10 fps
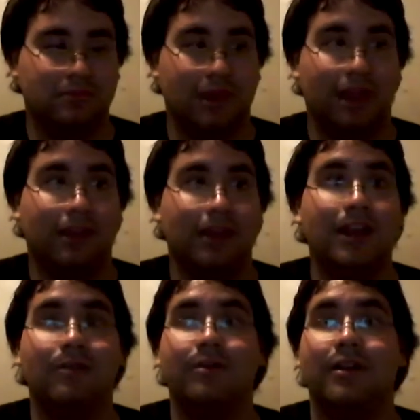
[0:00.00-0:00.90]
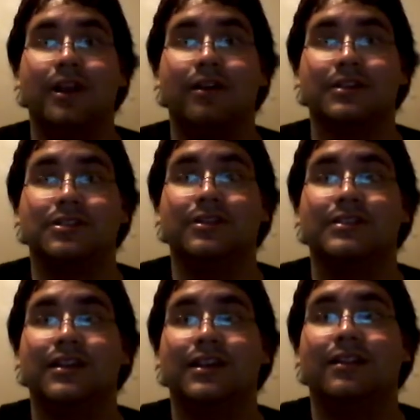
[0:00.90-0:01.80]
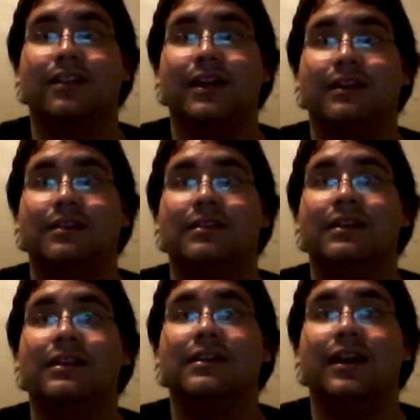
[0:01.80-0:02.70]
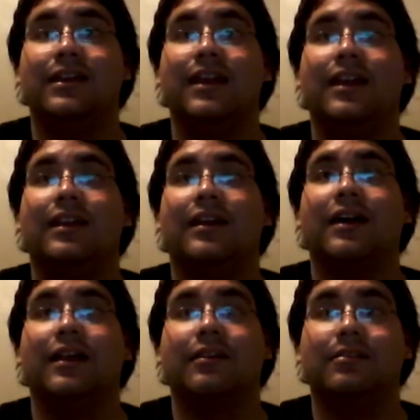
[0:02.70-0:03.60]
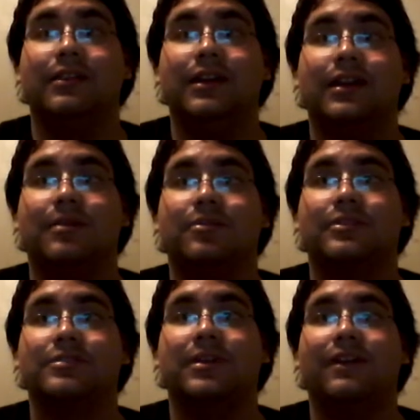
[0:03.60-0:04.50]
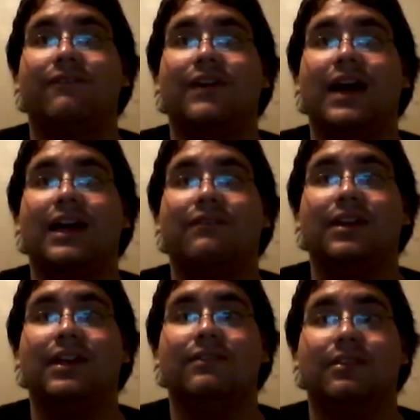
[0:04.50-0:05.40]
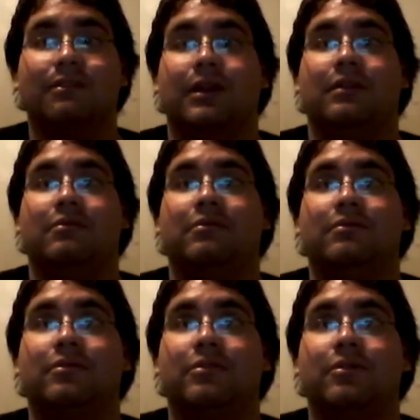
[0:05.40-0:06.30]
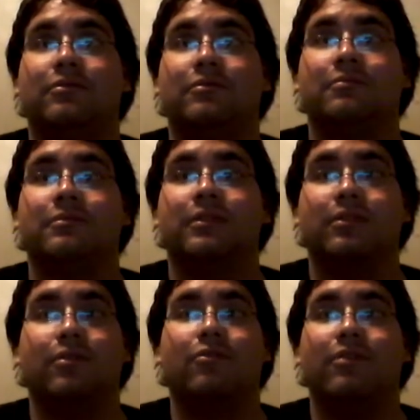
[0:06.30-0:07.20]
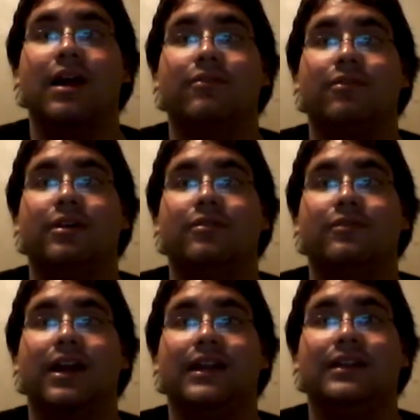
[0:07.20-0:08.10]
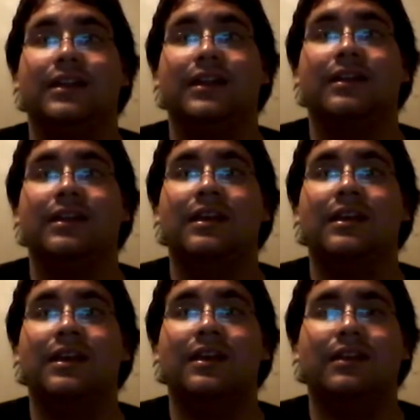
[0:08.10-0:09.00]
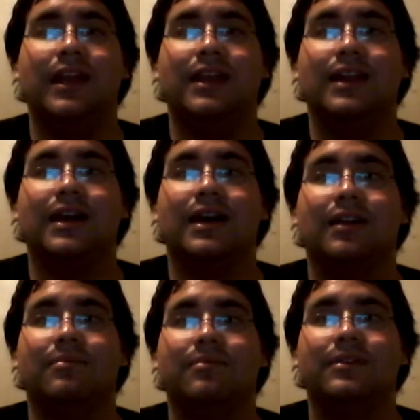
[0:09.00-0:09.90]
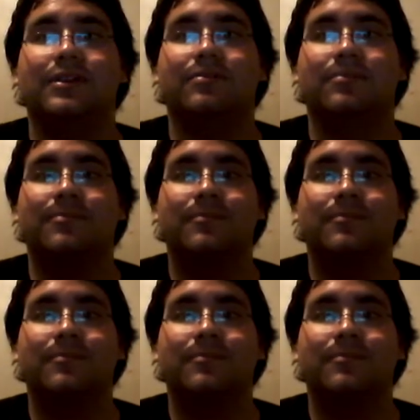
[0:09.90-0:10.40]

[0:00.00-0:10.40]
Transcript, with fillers: like anywhere near as good as they did like in 1989, like leading up to WrestleMania five, and even like the whole their whole rivalry over 1989. But